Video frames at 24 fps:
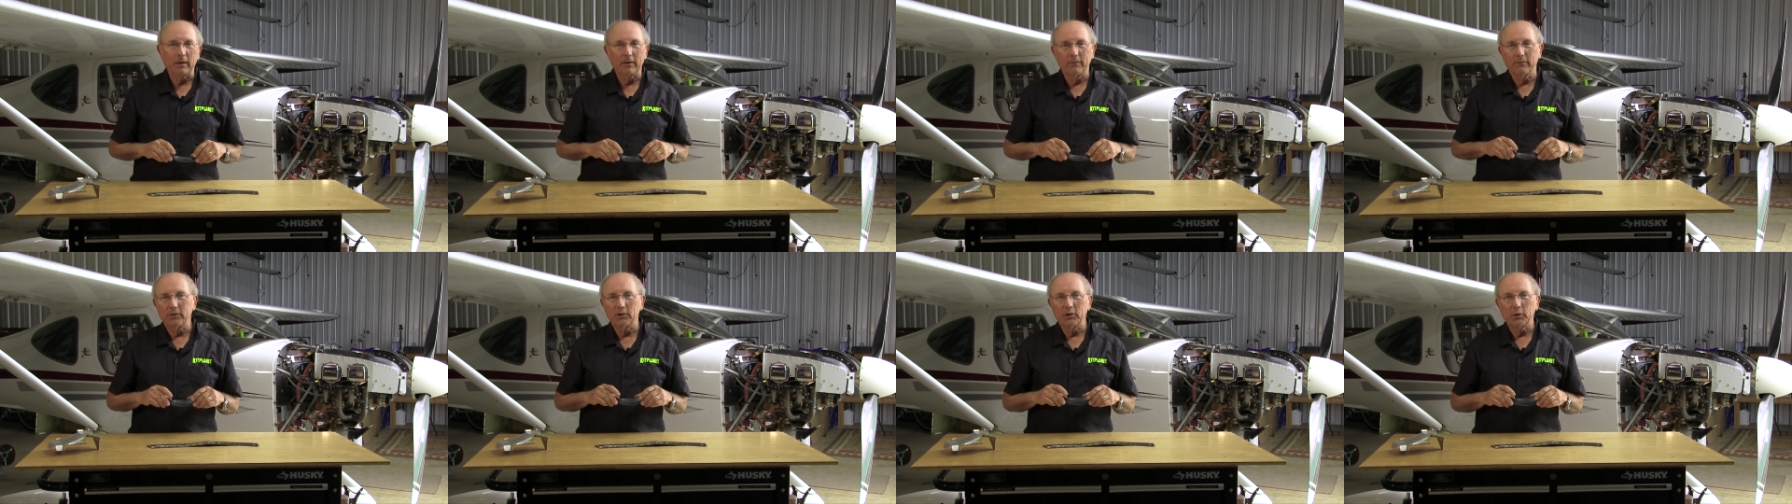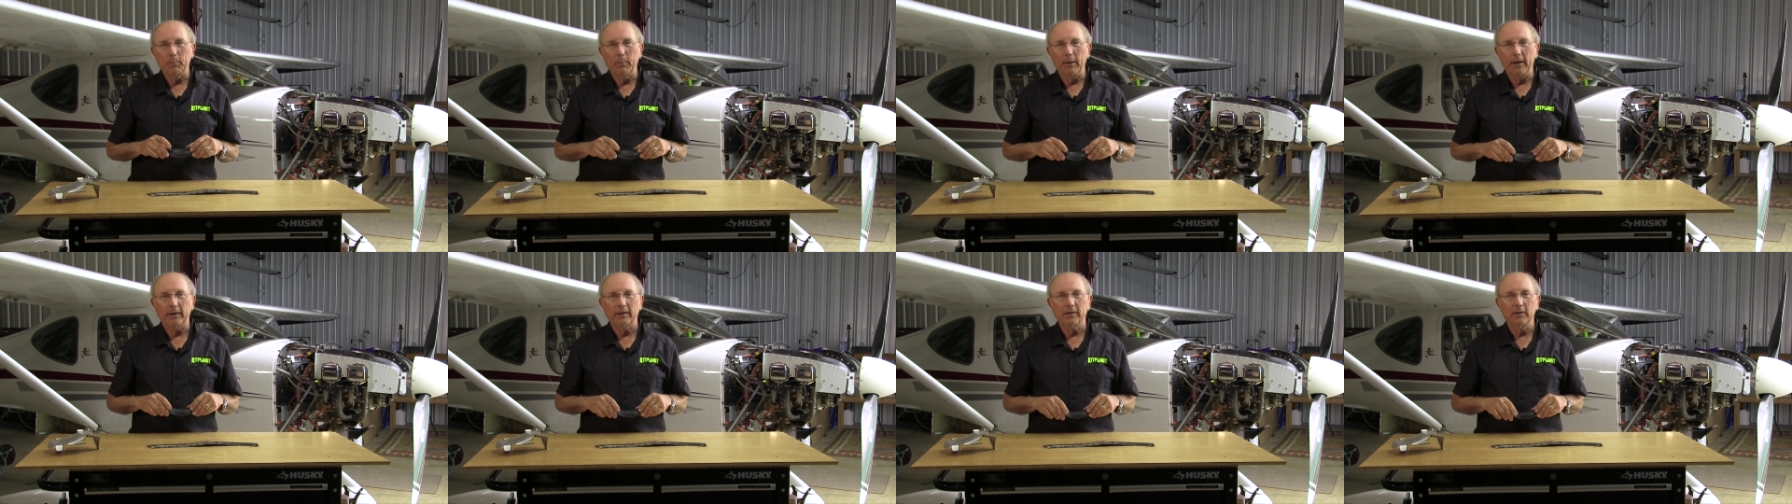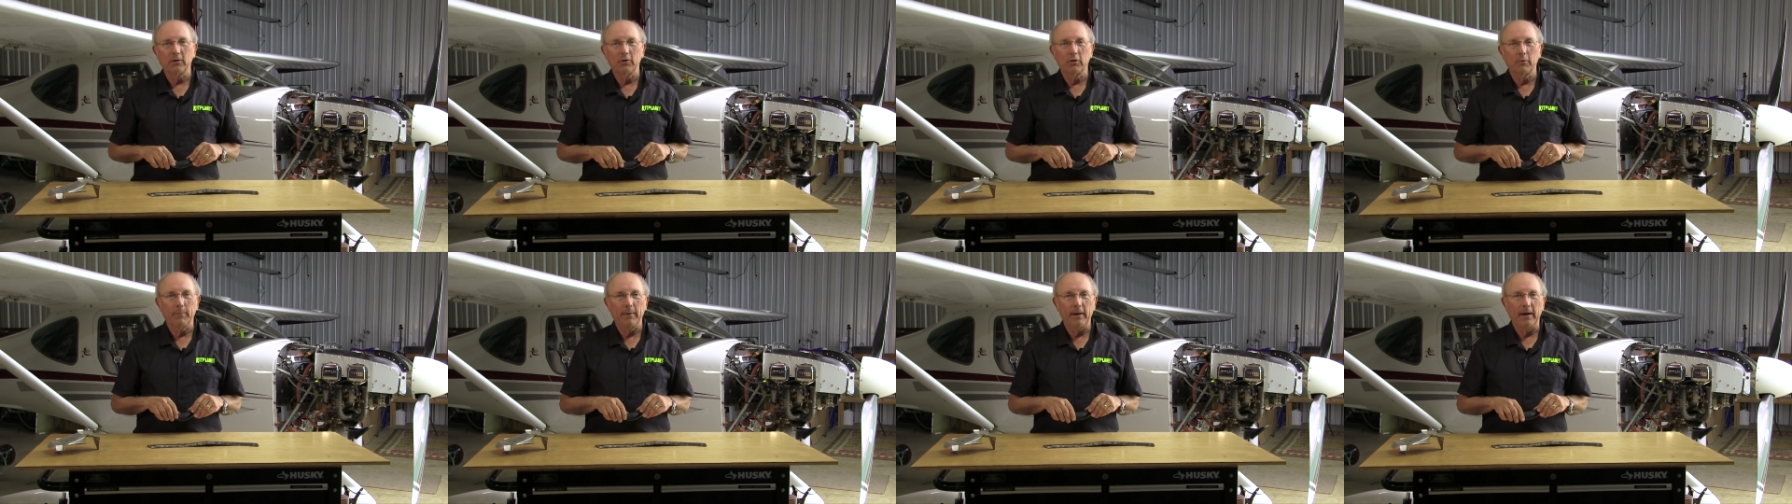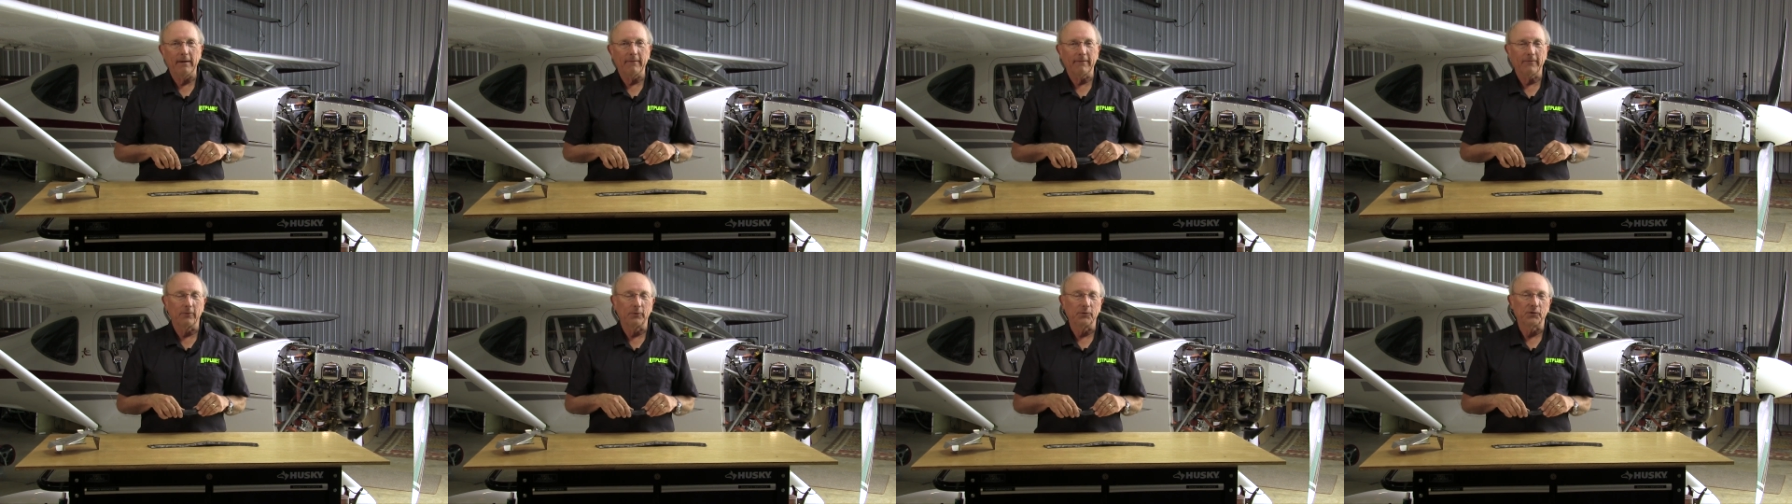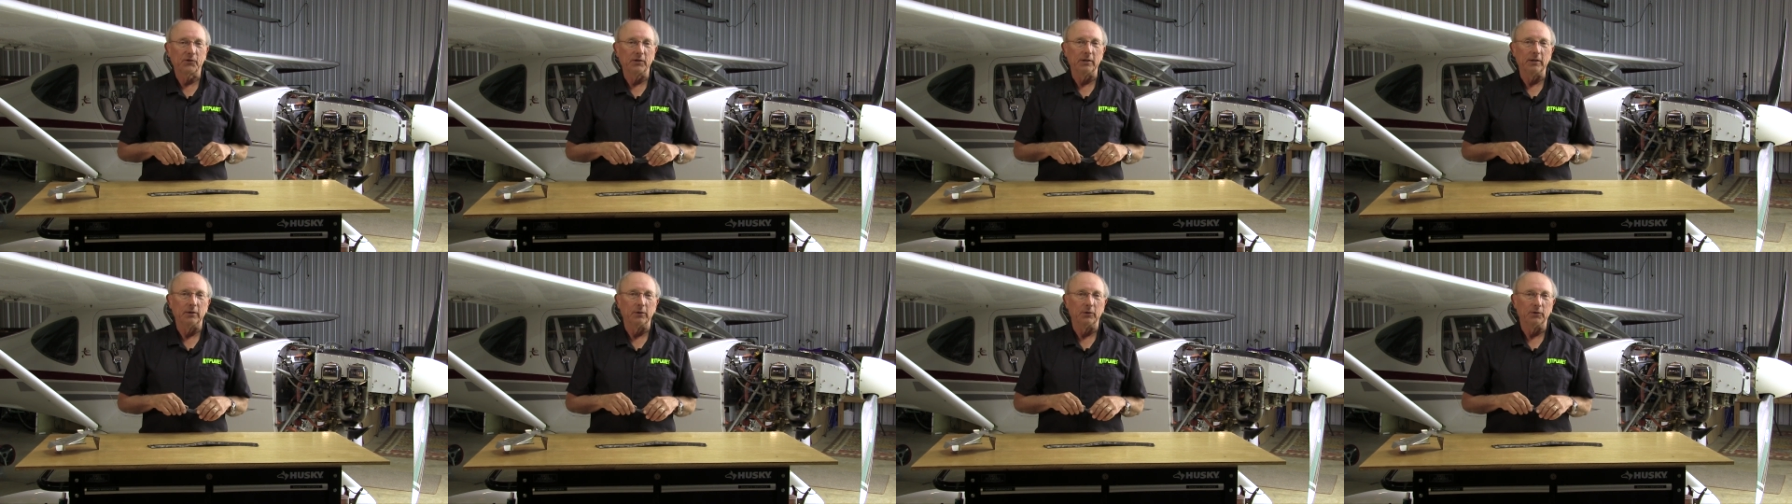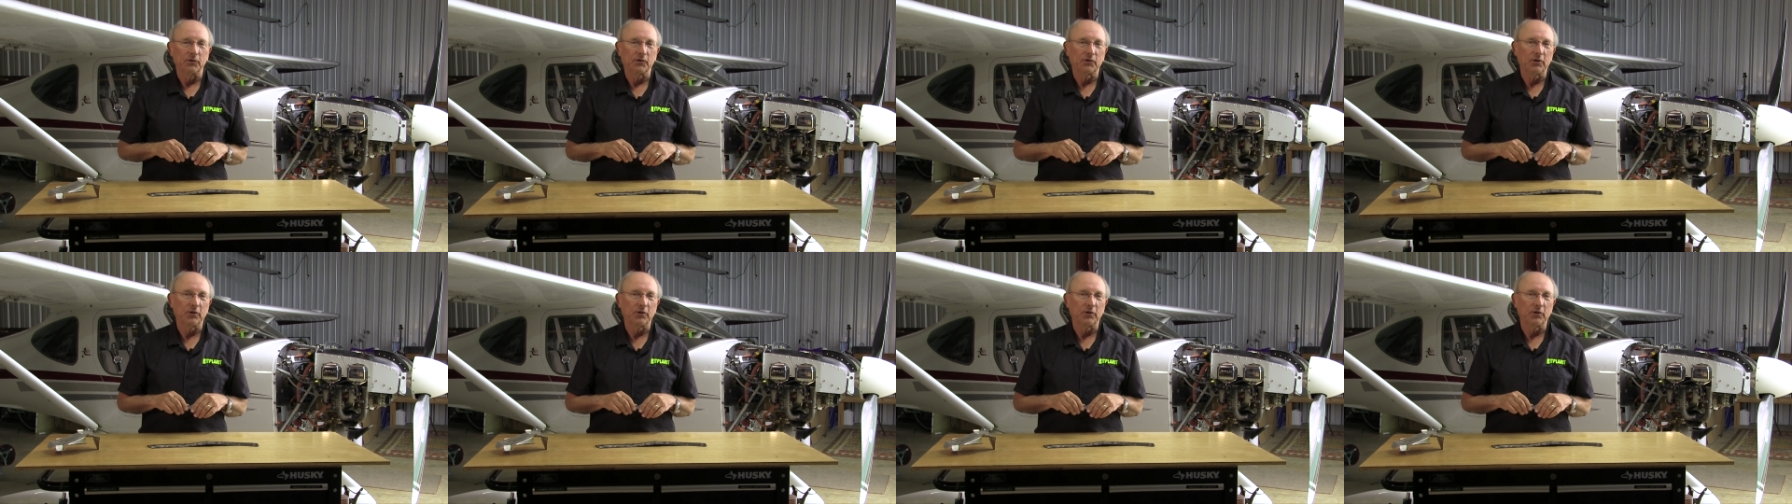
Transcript: of inspecting your baffle seals.